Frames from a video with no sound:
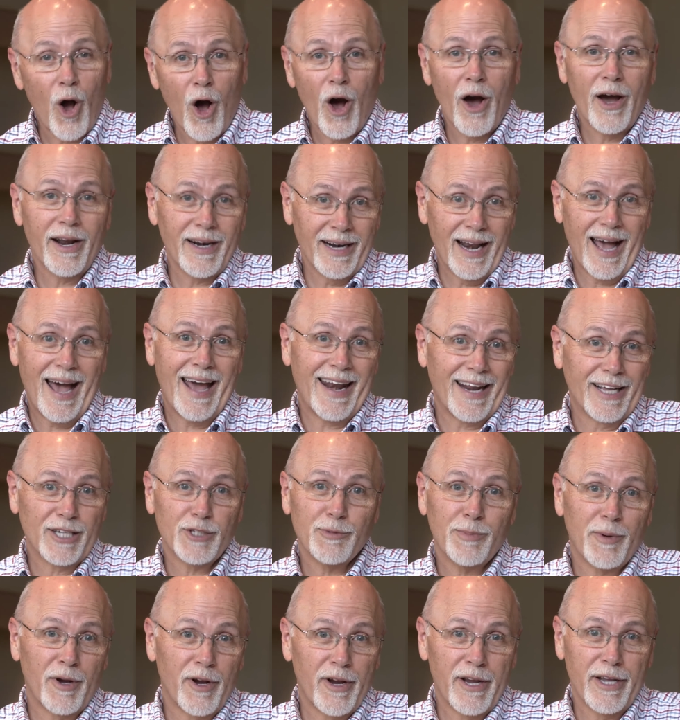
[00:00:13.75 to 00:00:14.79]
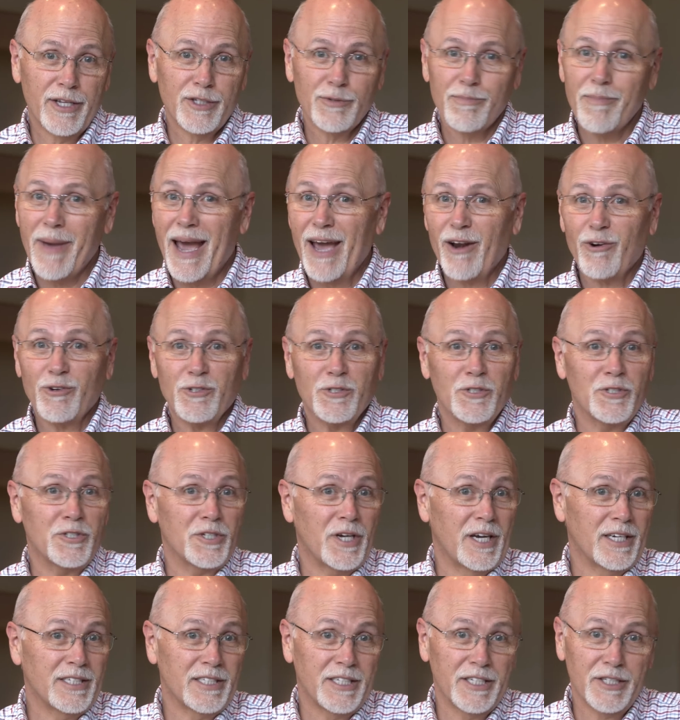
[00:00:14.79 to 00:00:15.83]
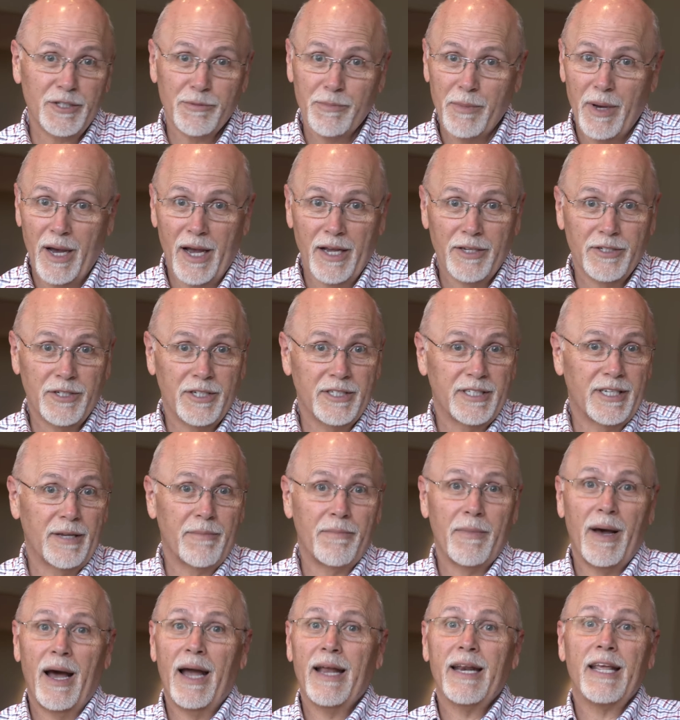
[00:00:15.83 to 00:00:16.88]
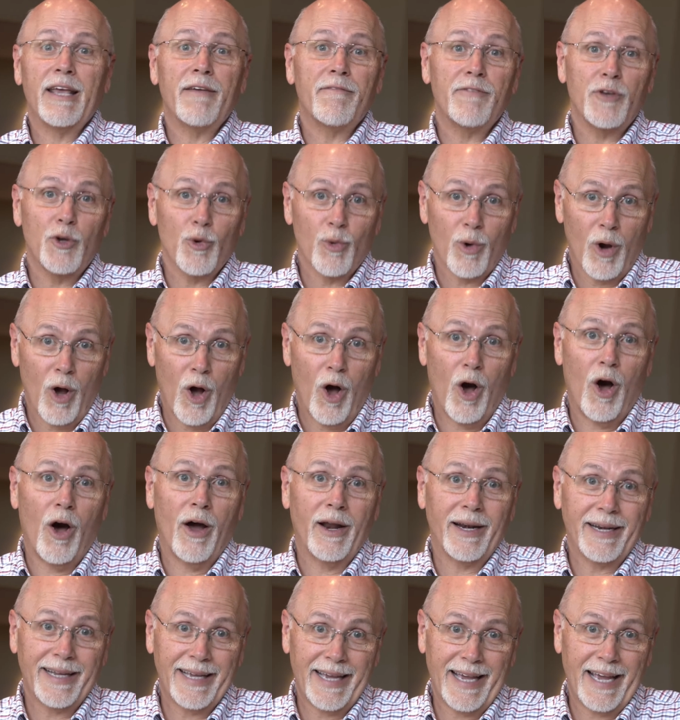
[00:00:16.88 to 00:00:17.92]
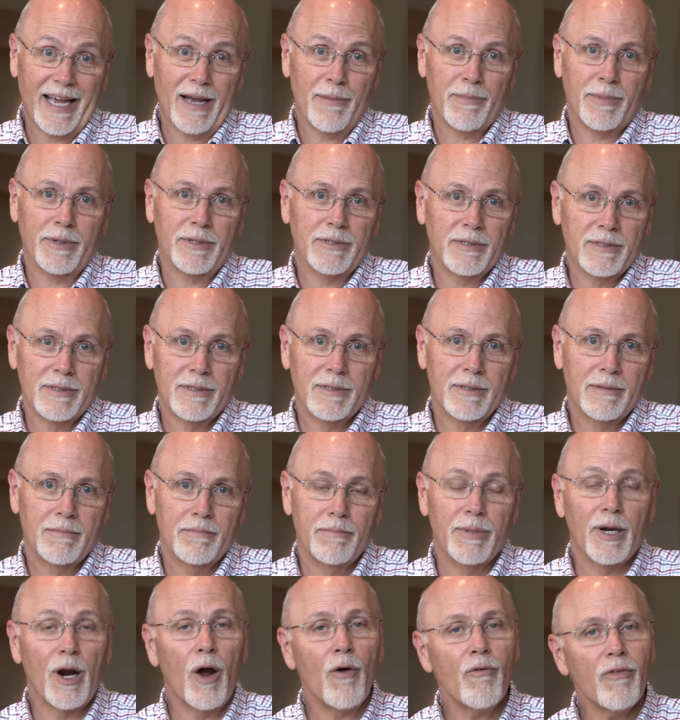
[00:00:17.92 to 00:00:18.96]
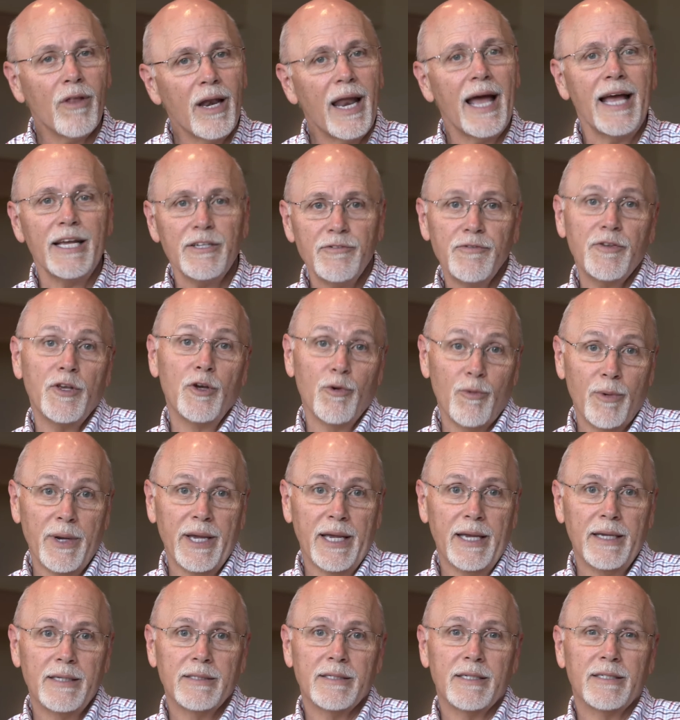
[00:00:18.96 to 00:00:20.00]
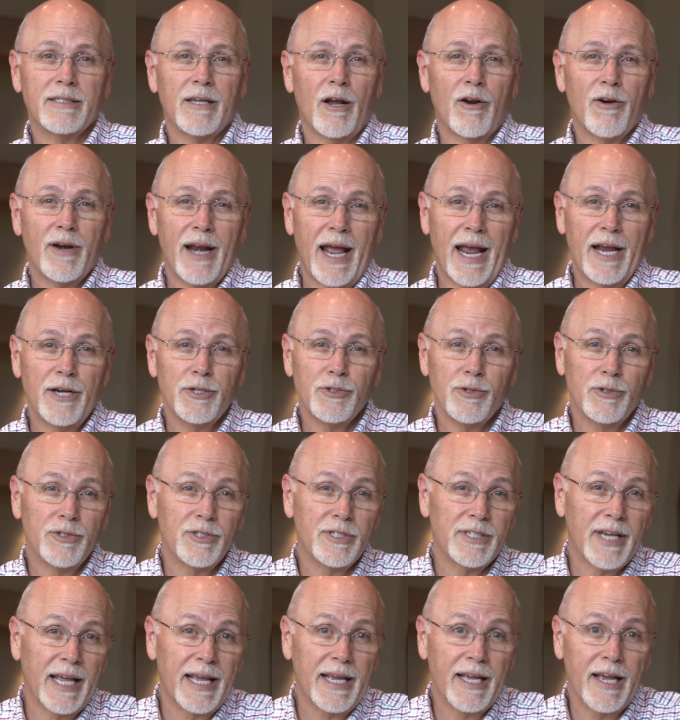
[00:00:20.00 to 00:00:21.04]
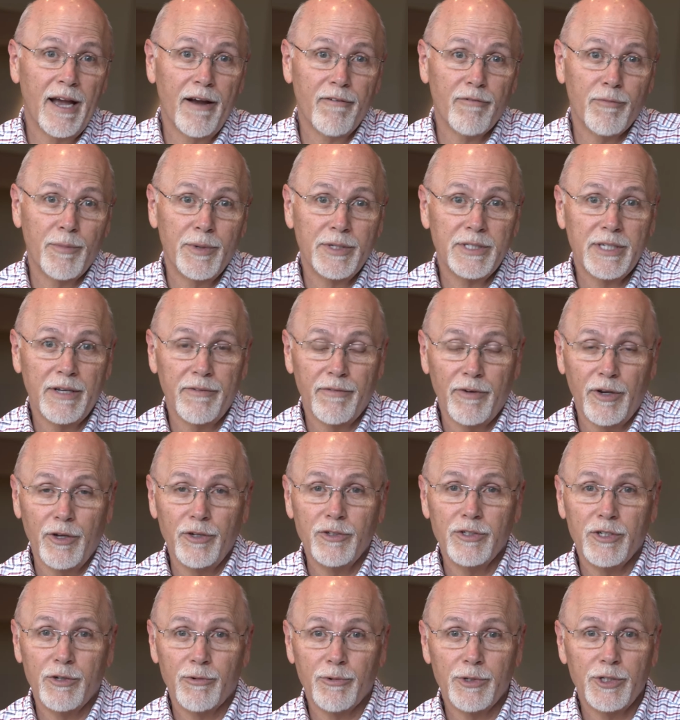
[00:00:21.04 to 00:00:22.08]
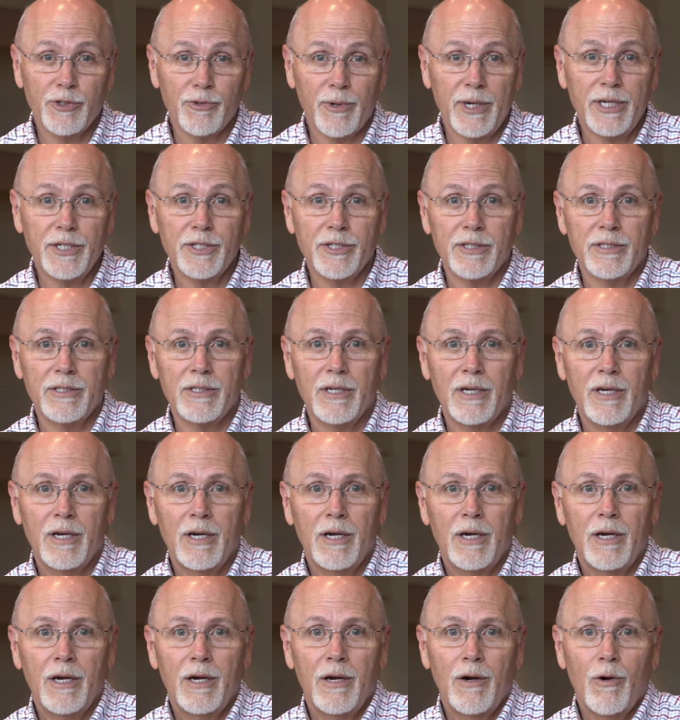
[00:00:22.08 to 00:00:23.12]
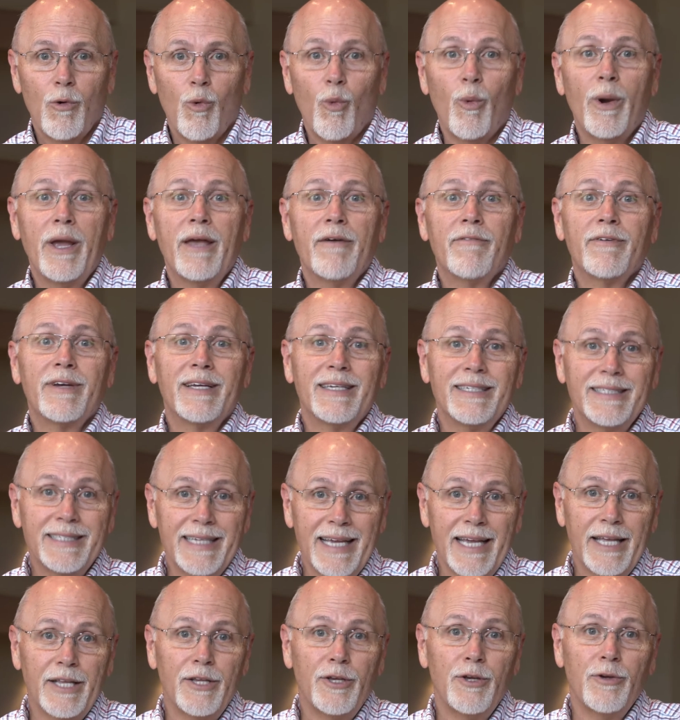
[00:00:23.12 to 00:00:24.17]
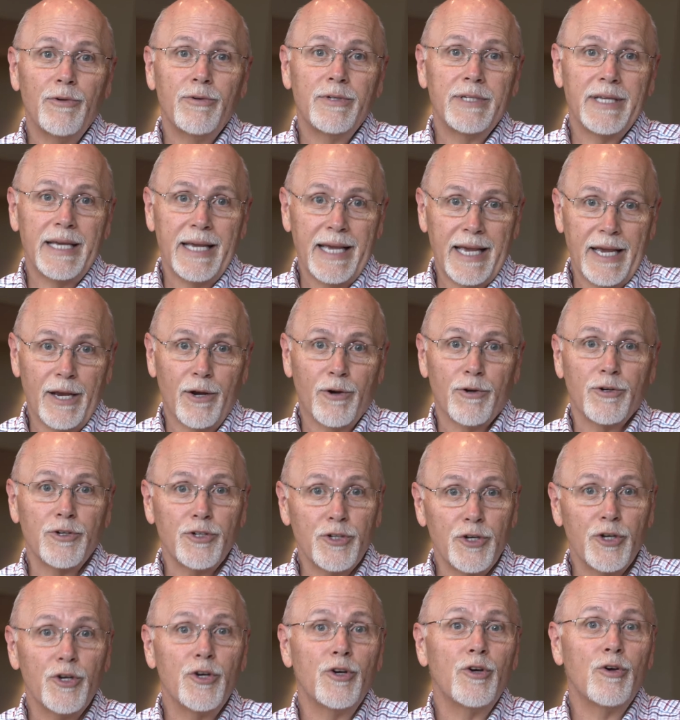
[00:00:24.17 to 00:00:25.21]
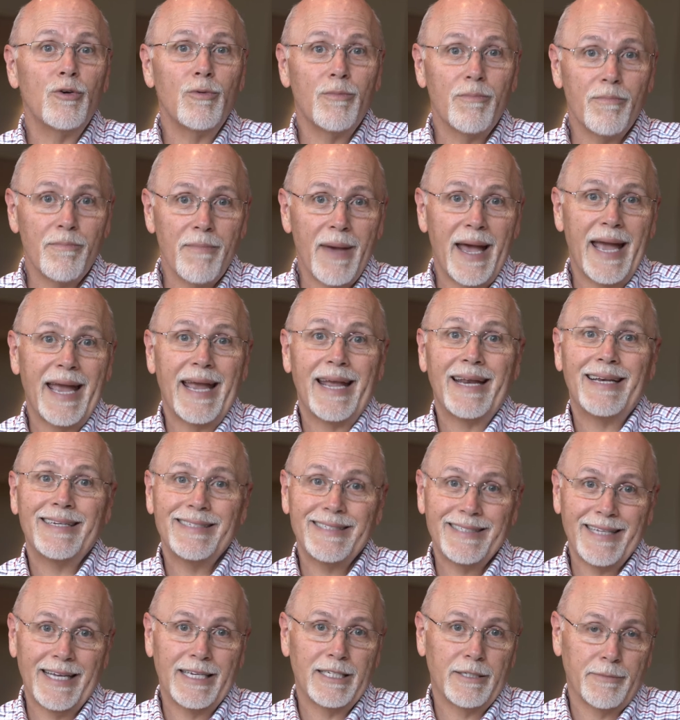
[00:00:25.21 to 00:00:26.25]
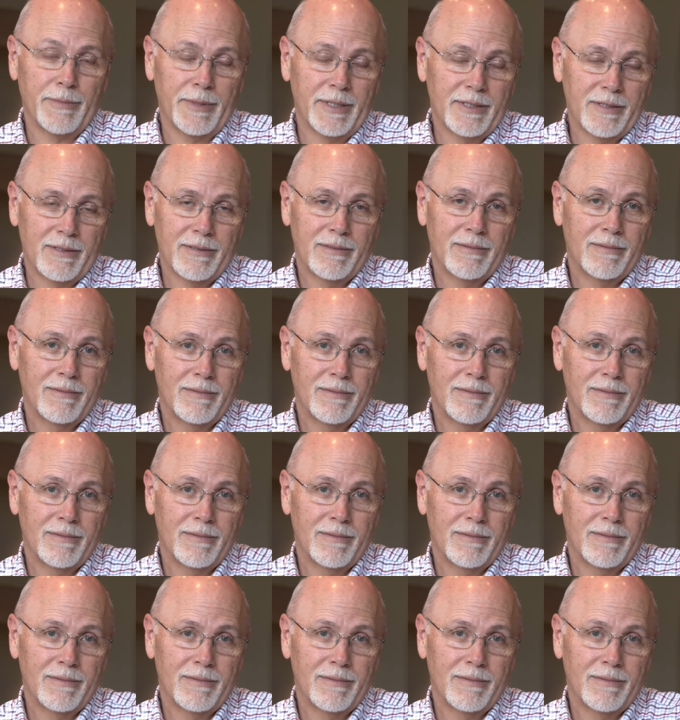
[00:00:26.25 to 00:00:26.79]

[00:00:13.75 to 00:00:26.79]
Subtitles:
online experience matters just as much as it might if you were on campus. But over the last few weeks, as our national and state governments have loosened restrictions, we have continued to hear two main sentiments.